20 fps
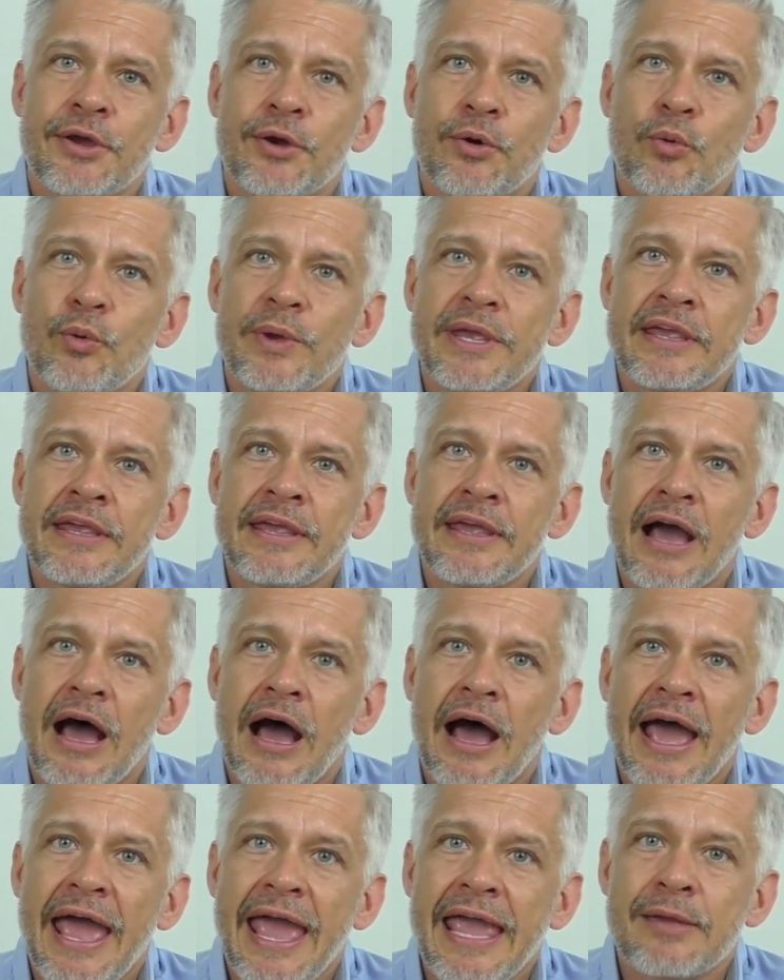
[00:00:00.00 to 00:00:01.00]
we
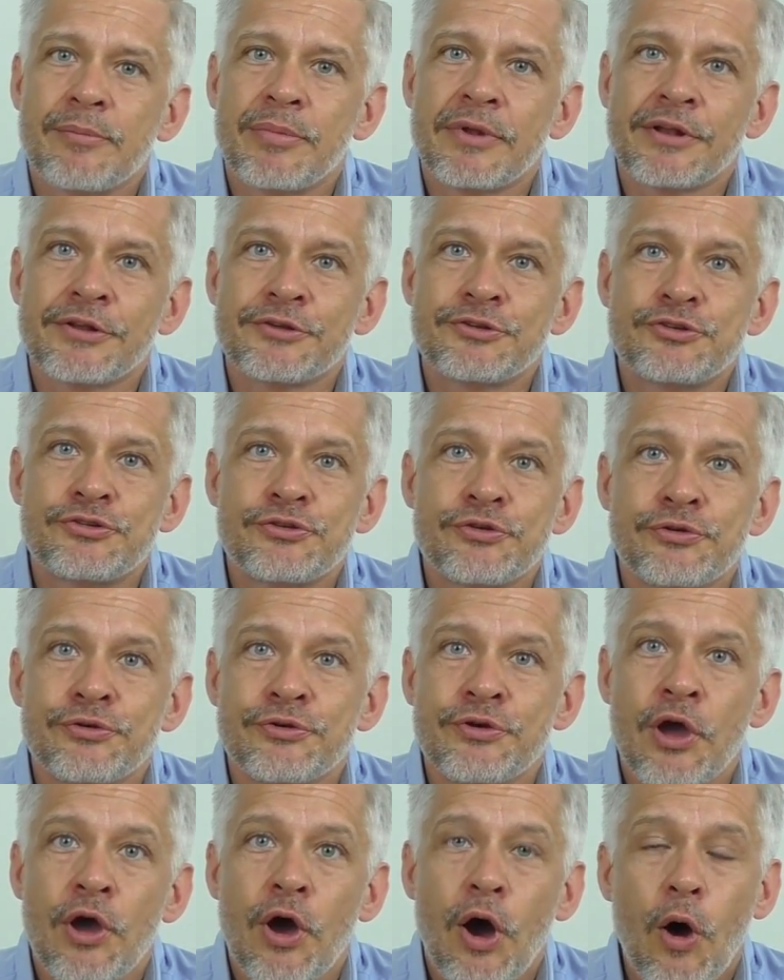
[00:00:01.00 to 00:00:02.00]
are able
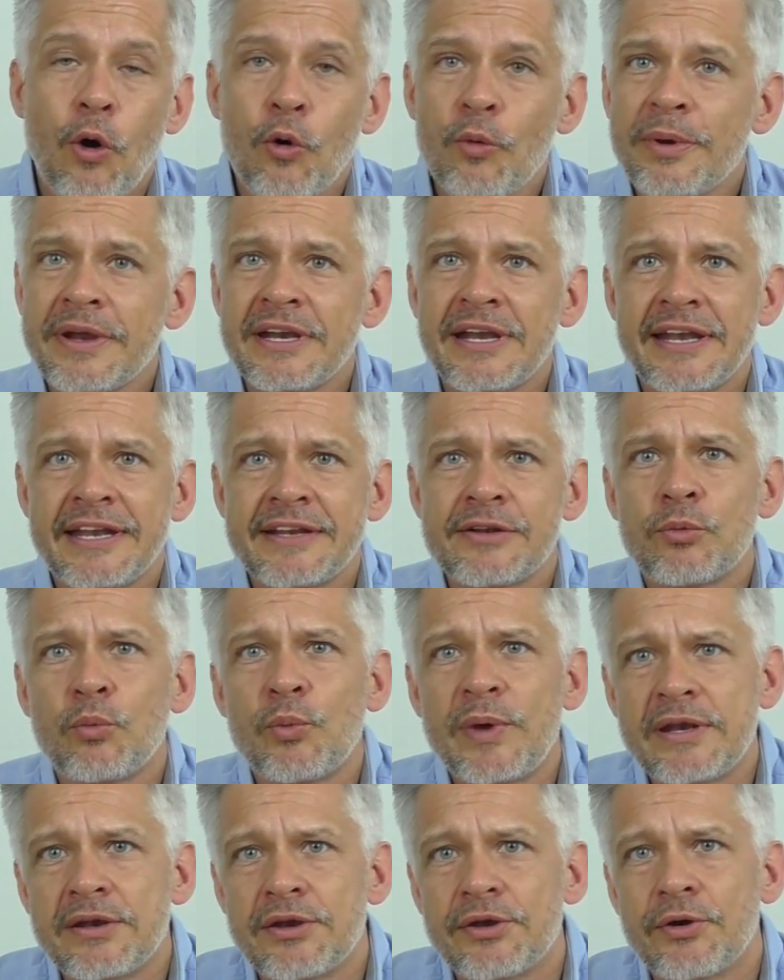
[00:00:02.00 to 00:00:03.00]
to open a little
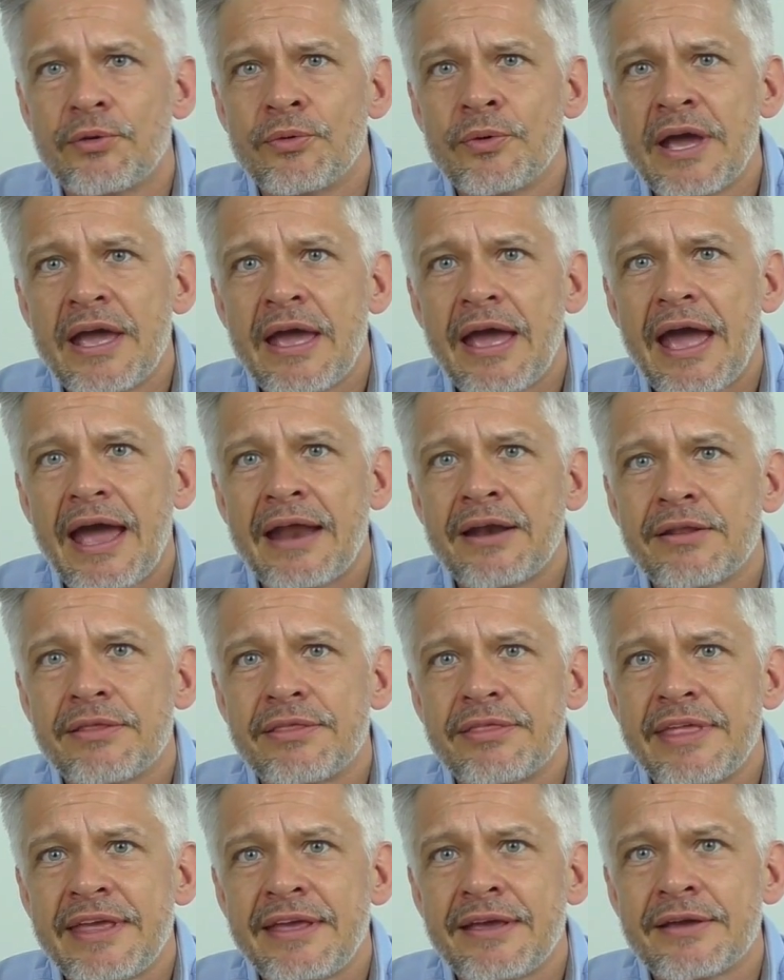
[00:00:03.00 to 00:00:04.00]
window and
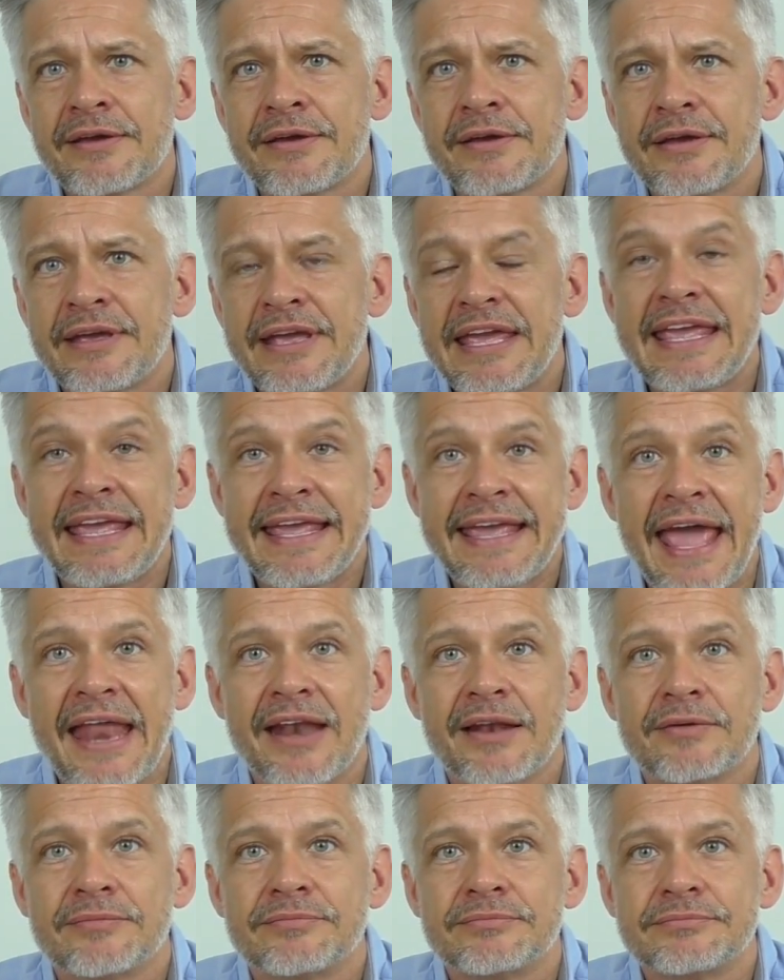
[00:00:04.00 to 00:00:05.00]
think
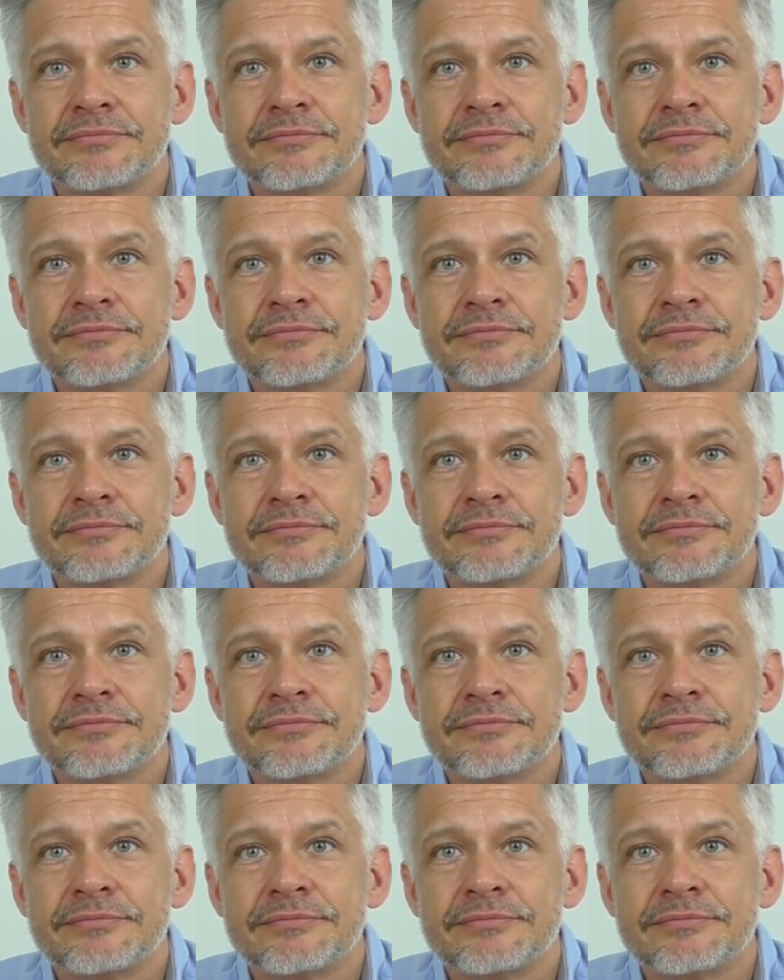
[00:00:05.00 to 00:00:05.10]
again.